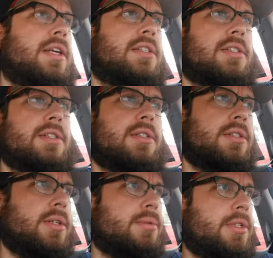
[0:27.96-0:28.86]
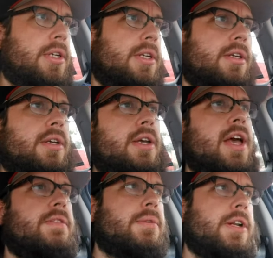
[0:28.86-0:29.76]
they still don't uh,
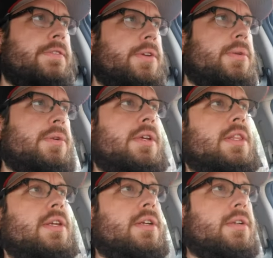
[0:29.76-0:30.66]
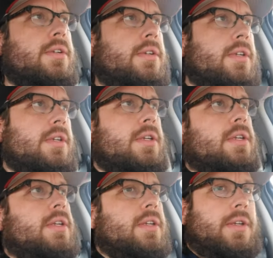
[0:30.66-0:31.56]
have it ready for you when you get there.
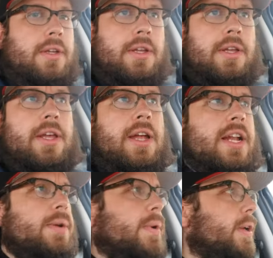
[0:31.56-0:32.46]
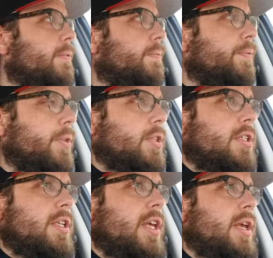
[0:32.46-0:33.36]
Anyway,
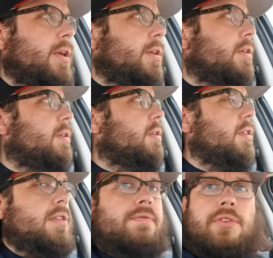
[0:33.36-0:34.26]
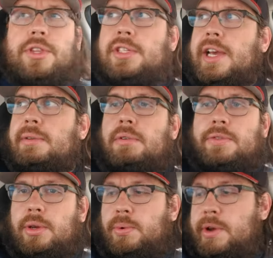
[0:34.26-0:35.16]
today, for the second
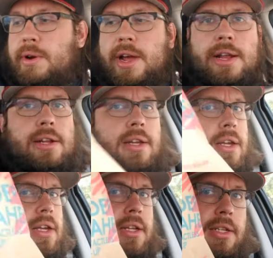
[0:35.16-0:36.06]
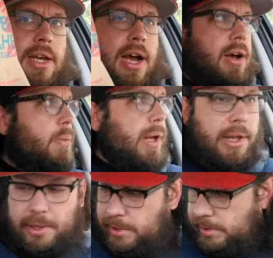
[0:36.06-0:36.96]
review, we are at Taco
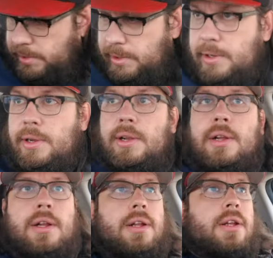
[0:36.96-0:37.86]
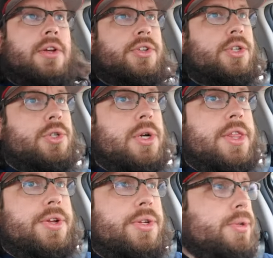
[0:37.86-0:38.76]
Bell to
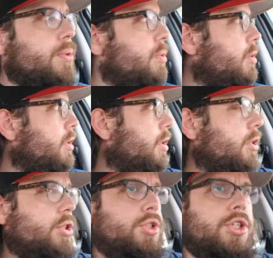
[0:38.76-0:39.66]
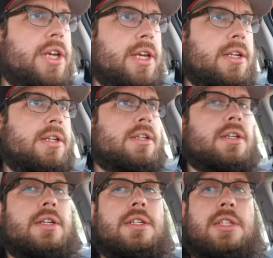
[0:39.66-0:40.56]
try their new chicken
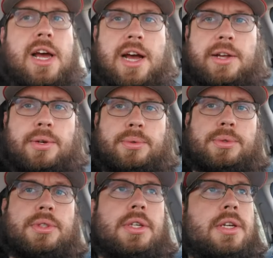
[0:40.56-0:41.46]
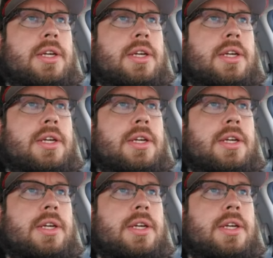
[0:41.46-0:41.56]
tacos.